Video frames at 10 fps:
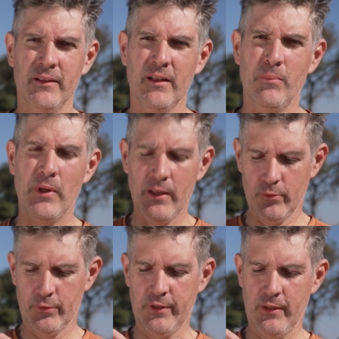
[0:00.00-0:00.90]
This
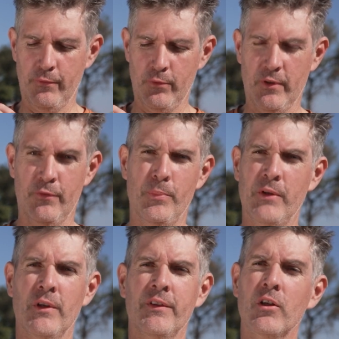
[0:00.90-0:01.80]
is nothing like the
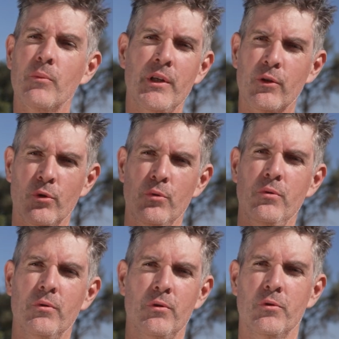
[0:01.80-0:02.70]
floods we have
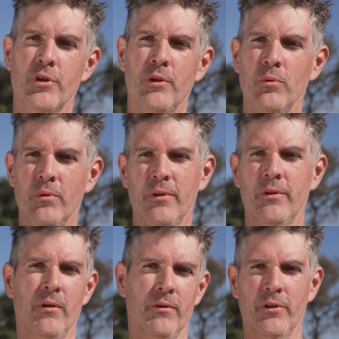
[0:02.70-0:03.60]
back home, in
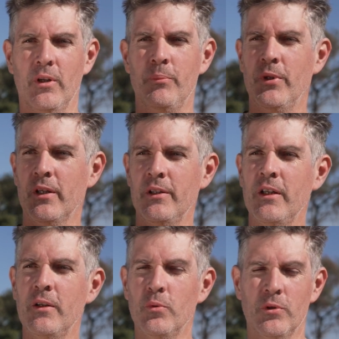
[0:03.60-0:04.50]
the Pyrenees
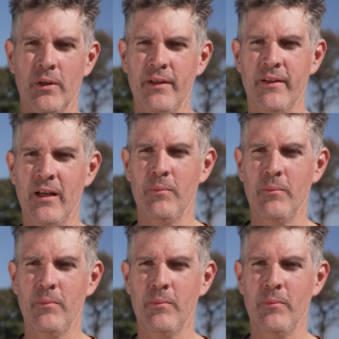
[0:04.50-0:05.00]
or the Alps,